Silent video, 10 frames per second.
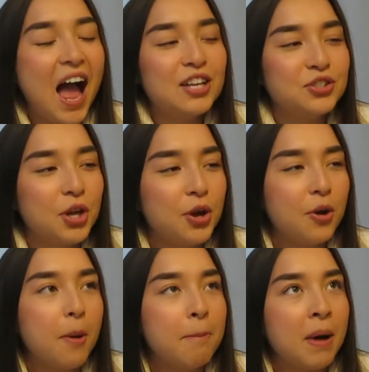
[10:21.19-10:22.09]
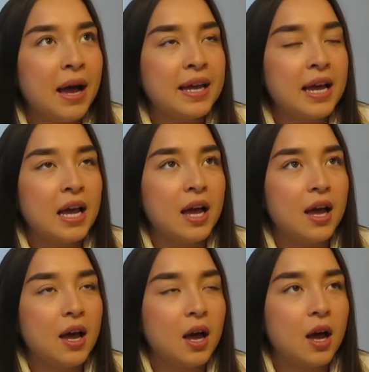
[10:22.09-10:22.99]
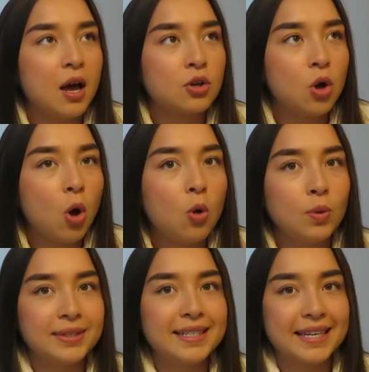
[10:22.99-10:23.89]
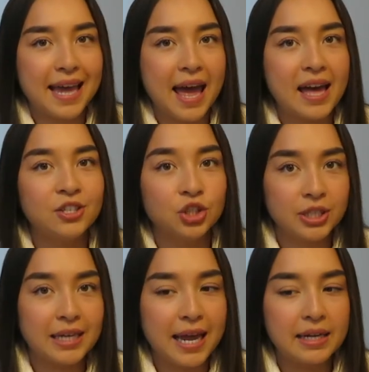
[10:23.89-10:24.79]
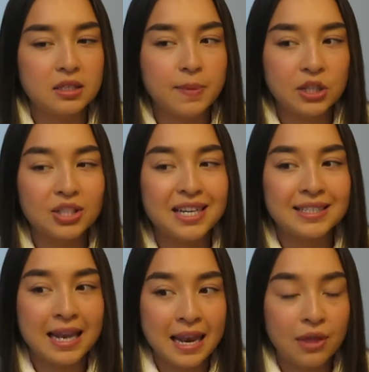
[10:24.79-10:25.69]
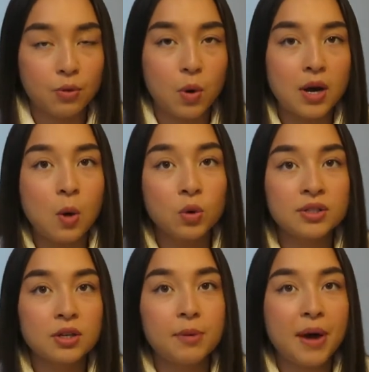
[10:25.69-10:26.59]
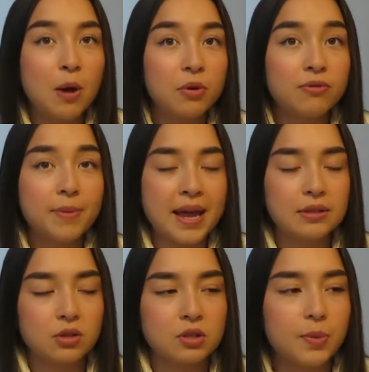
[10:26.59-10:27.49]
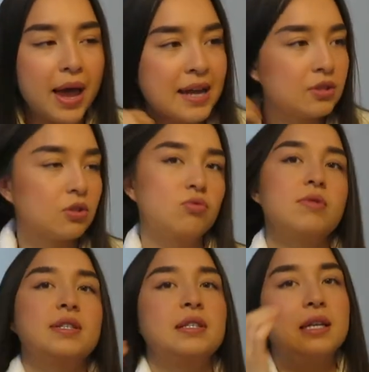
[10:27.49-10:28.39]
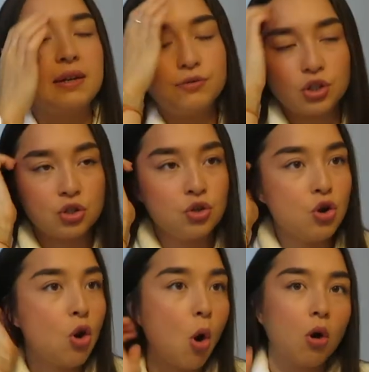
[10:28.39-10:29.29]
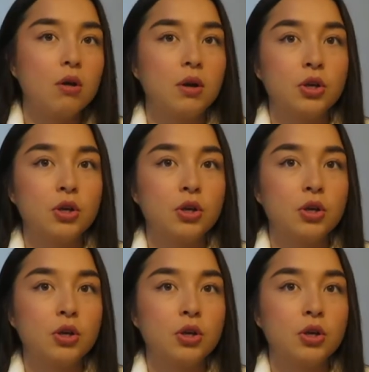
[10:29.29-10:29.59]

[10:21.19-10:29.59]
So my goal was to get a gilet, especially as leather one. I was gonna buy one from ASOS, but ASOS recently have just not